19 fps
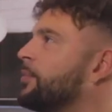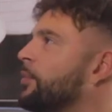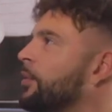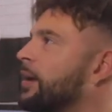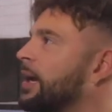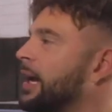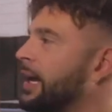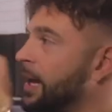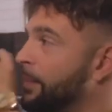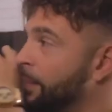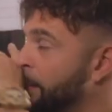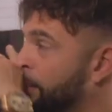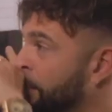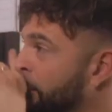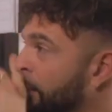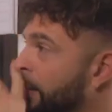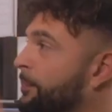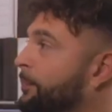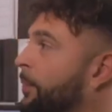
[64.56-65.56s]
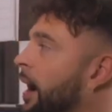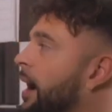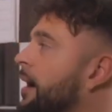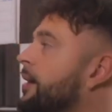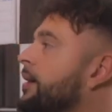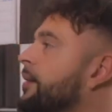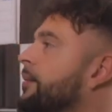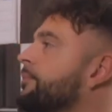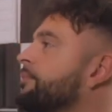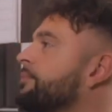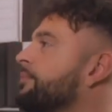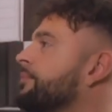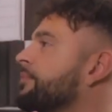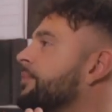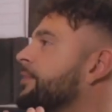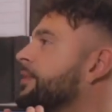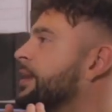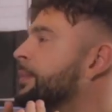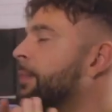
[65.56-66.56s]
more it can get a bit boring. But
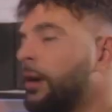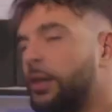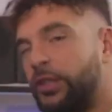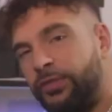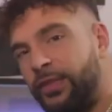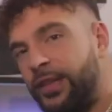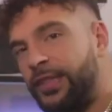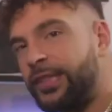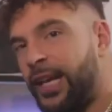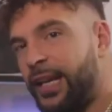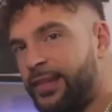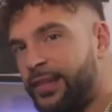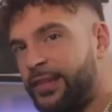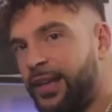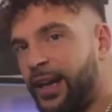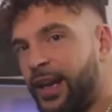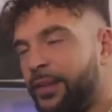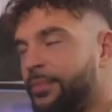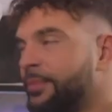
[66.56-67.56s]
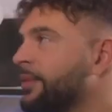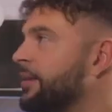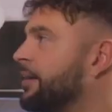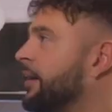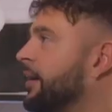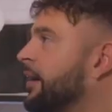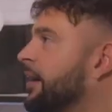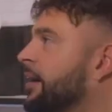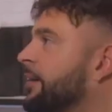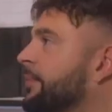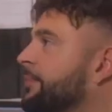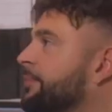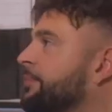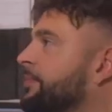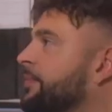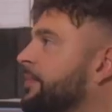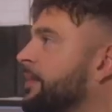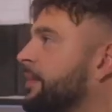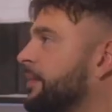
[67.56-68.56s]
the most of it stays the same.
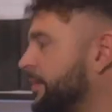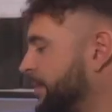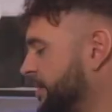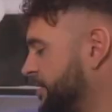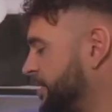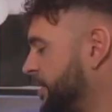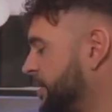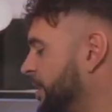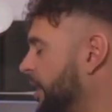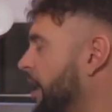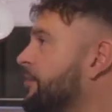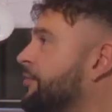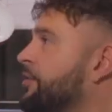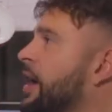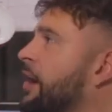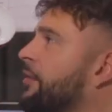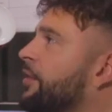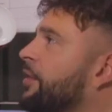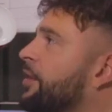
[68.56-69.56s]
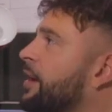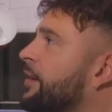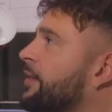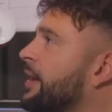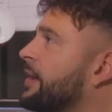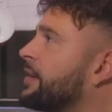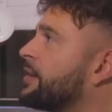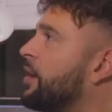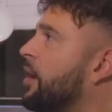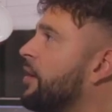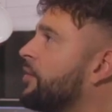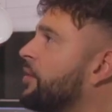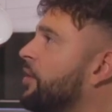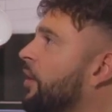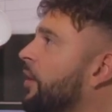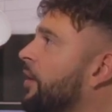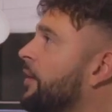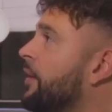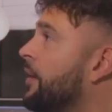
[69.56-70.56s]
So, like, if you have a look at this, so I've
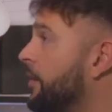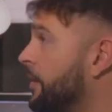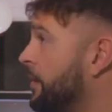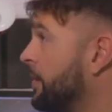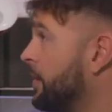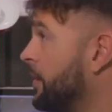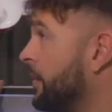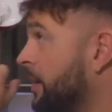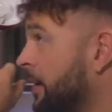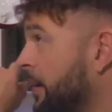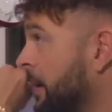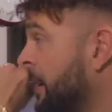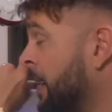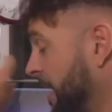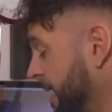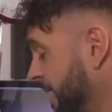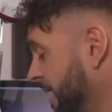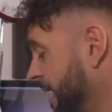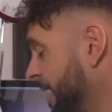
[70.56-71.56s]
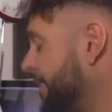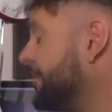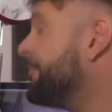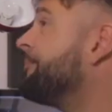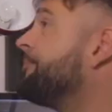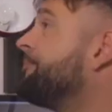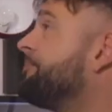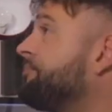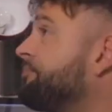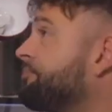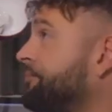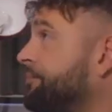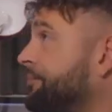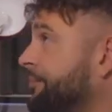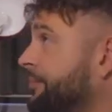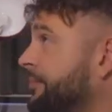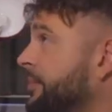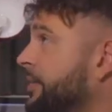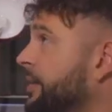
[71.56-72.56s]
got here,
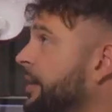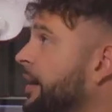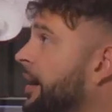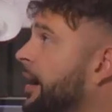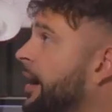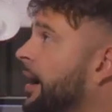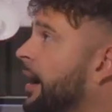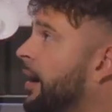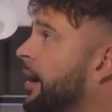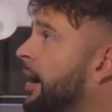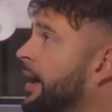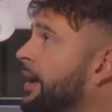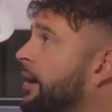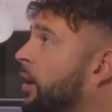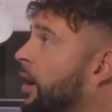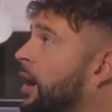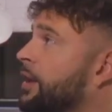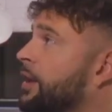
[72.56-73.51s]
I